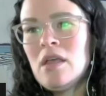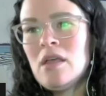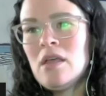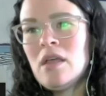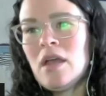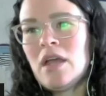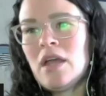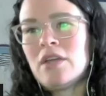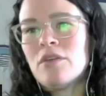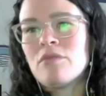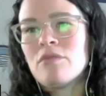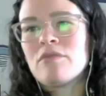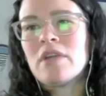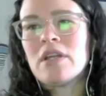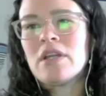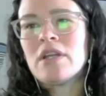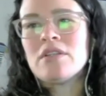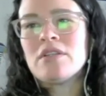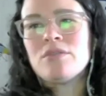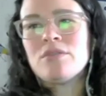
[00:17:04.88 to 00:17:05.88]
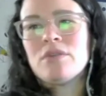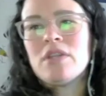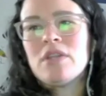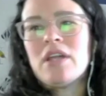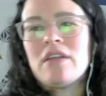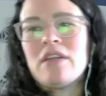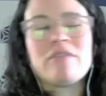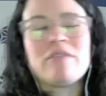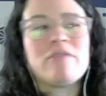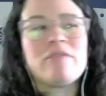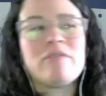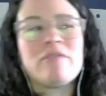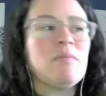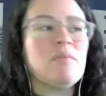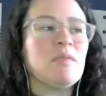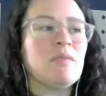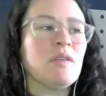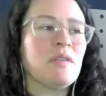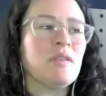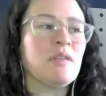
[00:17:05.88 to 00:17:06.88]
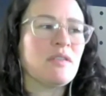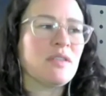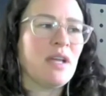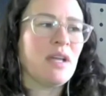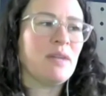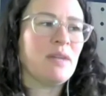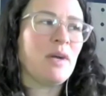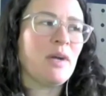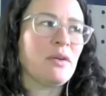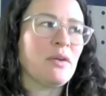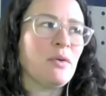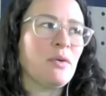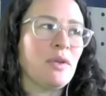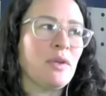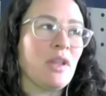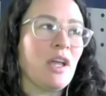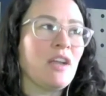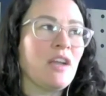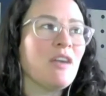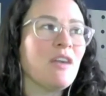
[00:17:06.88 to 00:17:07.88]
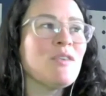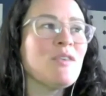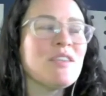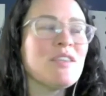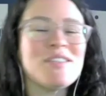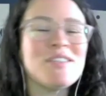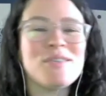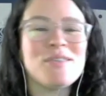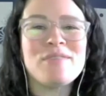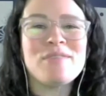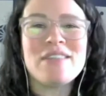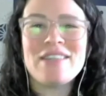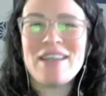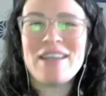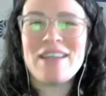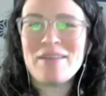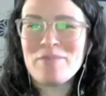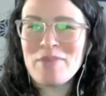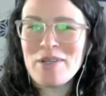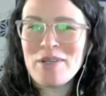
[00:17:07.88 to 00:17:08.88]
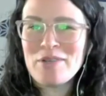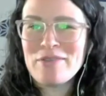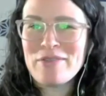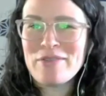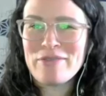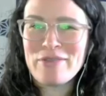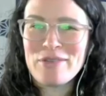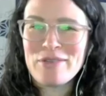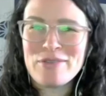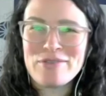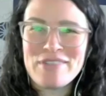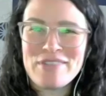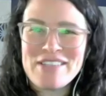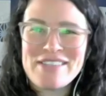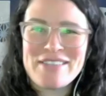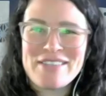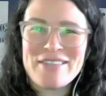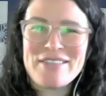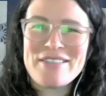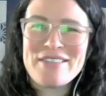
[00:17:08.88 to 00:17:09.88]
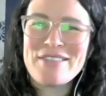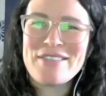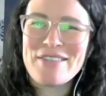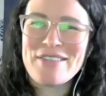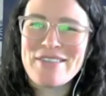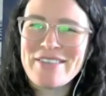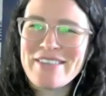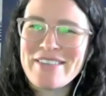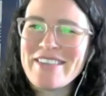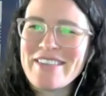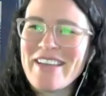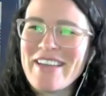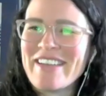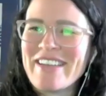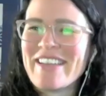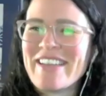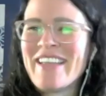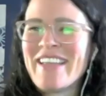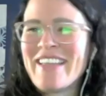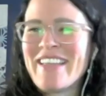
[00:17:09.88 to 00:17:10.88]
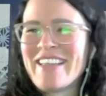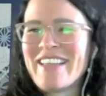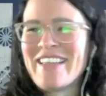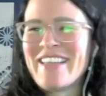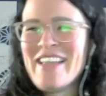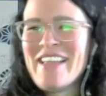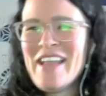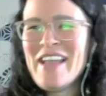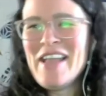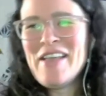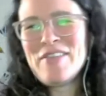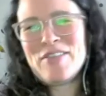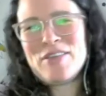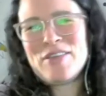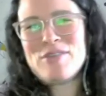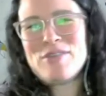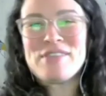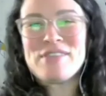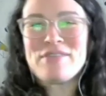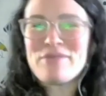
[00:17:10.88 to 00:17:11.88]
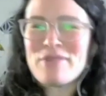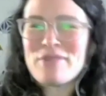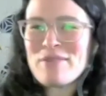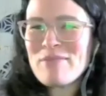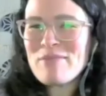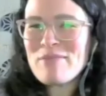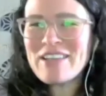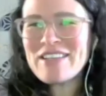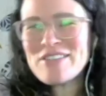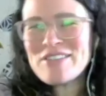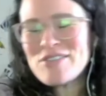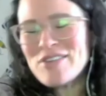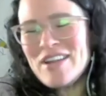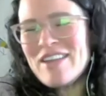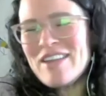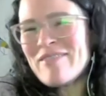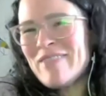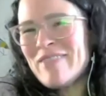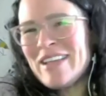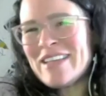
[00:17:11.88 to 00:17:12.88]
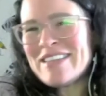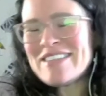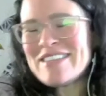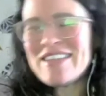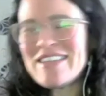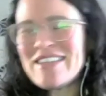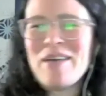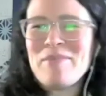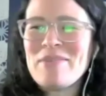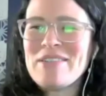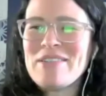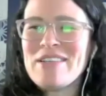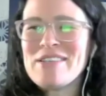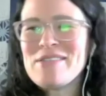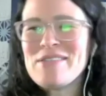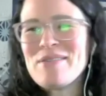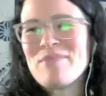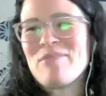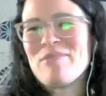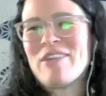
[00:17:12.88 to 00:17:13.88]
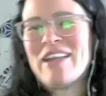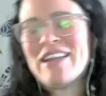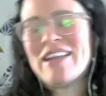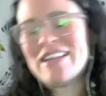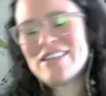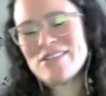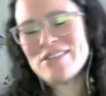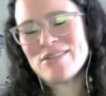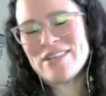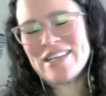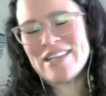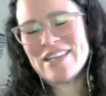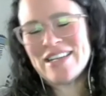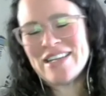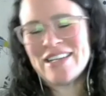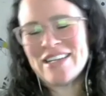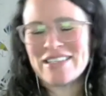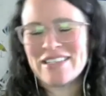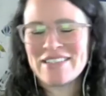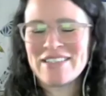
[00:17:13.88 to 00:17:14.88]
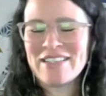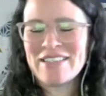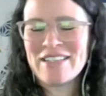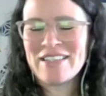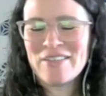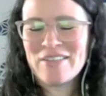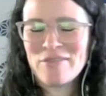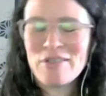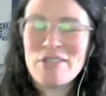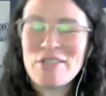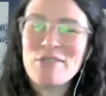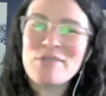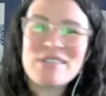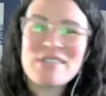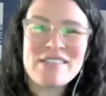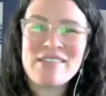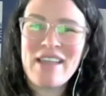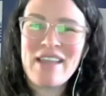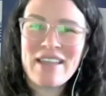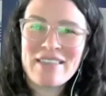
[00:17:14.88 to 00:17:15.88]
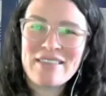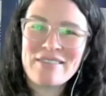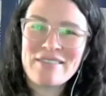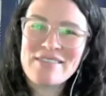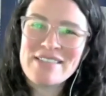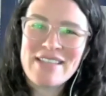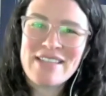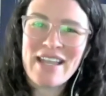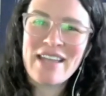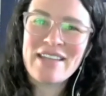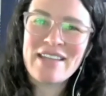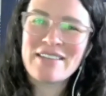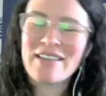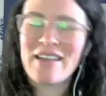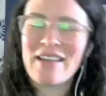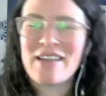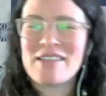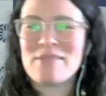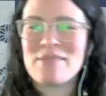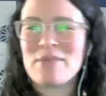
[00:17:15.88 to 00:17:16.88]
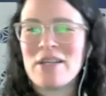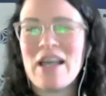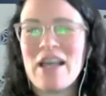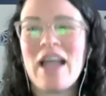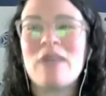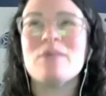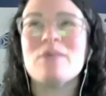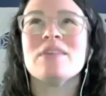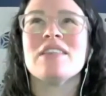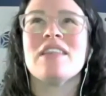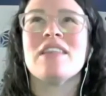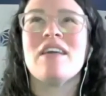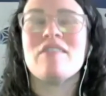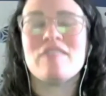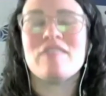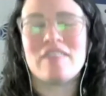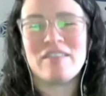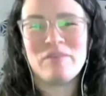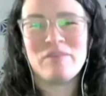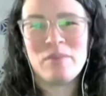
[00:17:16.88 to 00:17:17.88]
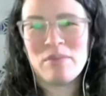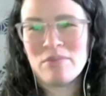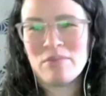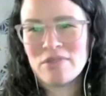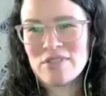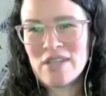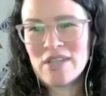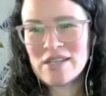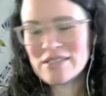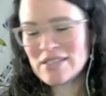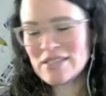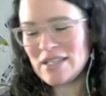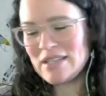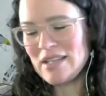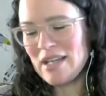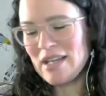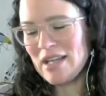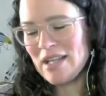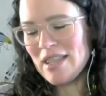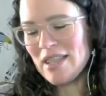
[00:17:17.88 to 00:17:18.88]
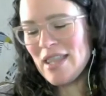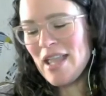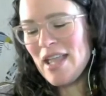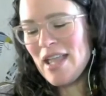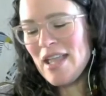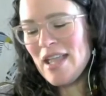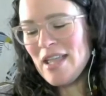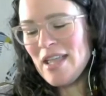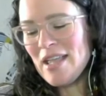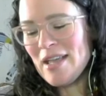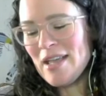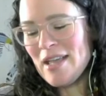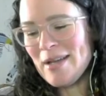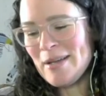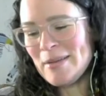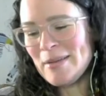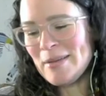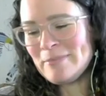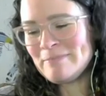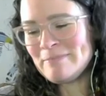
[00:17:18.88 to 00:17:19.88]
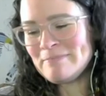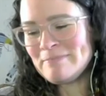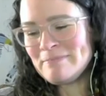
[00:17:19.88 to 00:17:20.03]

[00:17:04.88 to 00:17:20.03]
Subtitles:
I don't run into a lot of people on the sidewalk who are like, oh, did you read that peer-reviewed research journal on the use of rhythmic entrainment to help adults with brain injury and reduced length of stay in the hospital? I would love it if people talked like that. And